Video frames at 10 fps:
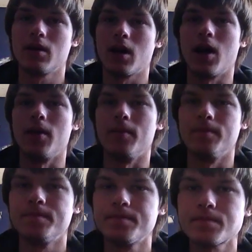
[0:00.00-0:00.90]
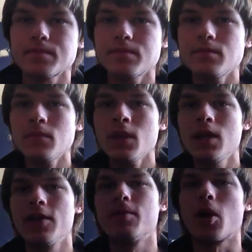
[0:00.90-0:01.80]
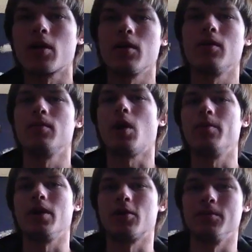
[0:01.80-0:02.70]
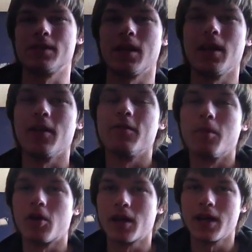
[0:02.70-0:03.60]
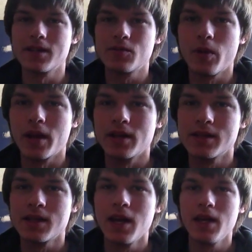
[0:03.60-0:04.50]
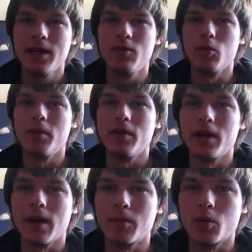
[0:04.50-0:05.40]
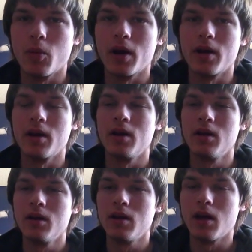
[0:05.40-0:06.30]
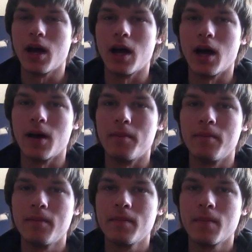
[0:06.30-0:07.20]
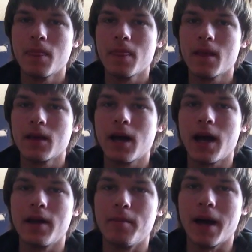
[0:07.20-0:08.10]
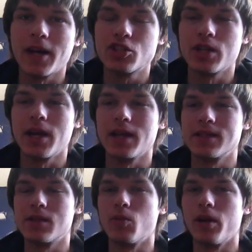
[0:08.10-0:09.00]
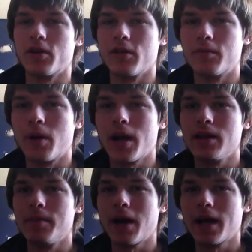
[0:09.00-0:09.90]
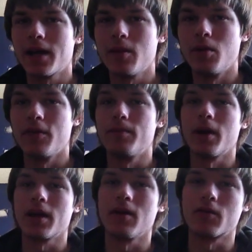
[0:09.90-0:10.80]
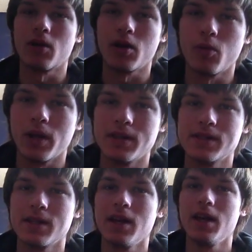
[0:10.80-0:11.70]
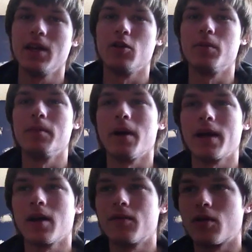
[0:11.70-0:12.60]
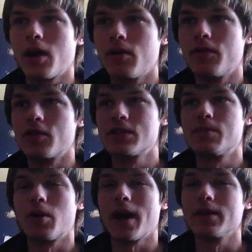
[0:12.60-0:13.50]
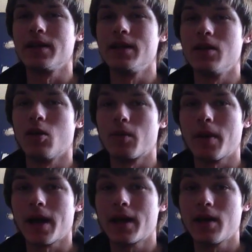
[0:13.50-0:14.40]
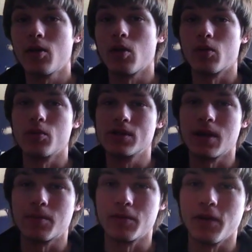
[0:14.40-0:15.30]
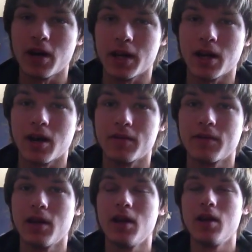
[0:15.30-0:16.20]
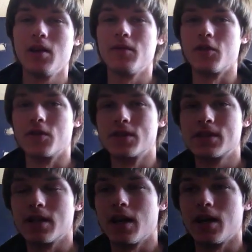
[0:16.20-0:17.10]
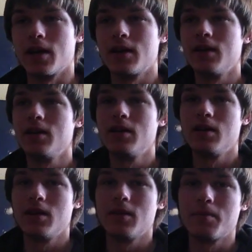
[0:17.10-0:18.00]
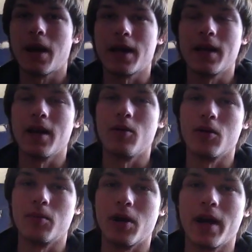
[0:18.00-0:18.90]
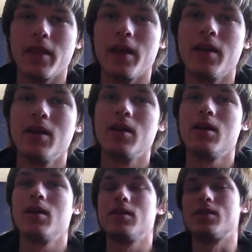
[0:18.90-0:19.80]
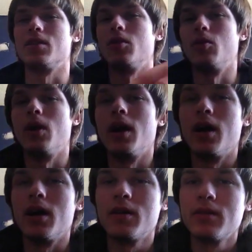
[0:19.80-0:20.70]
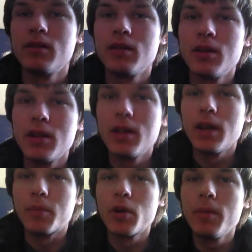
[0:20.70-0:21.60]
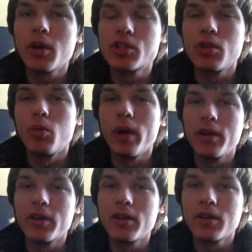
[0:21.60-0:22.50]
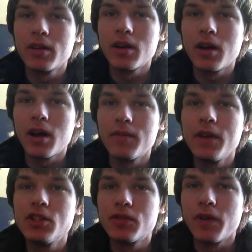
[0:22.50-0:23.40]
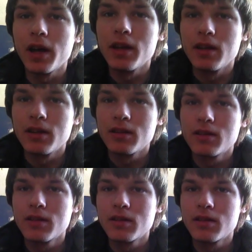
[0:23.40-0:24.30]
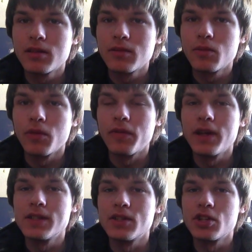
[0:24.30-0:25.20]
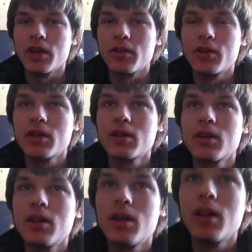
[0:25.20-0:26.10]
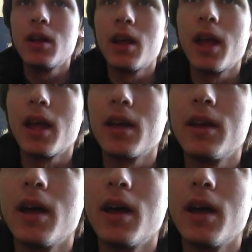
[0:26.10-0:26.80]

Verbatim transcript: Um, if Mar- Bob Arum's saying if Marquez wins, he will be the number one um, guy to match against the winner of Bradley Pacquiao. But if Mike Alvarado wins, it'll be Mike Alvarado versus Bradley or Pacquiao or Ruslan Provodnikov versus uh, Pacquiao or Bradley. So uh, yeah, pretty much the winner of each fight will face each other, and.